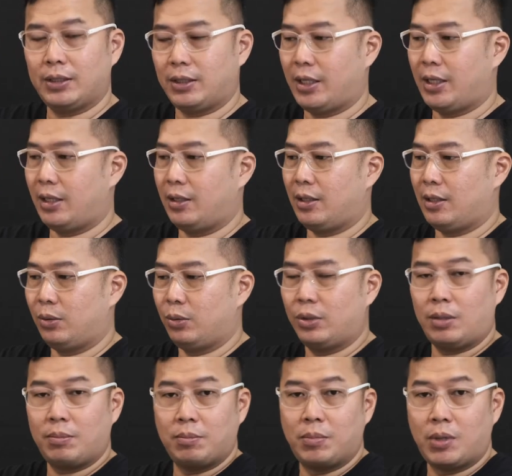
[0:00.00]
and do
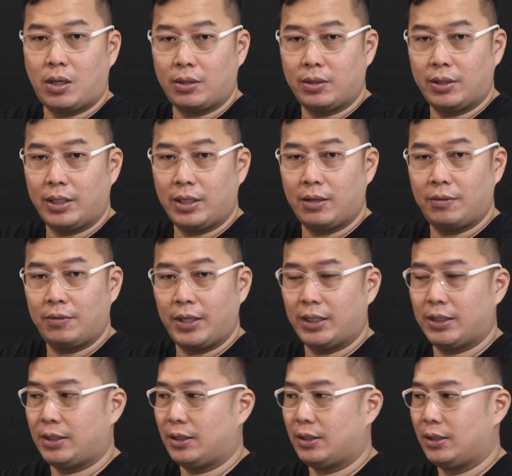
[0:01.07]
not block their
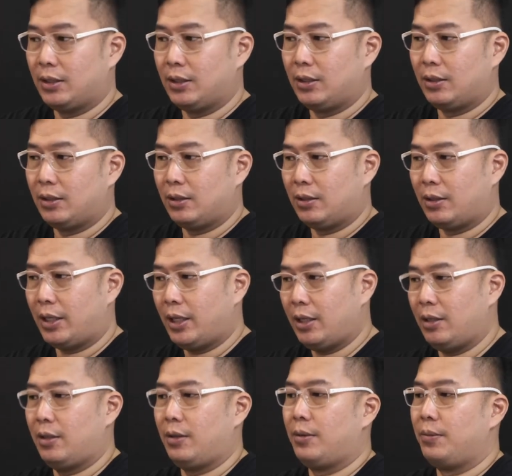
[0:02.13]
face. Okay.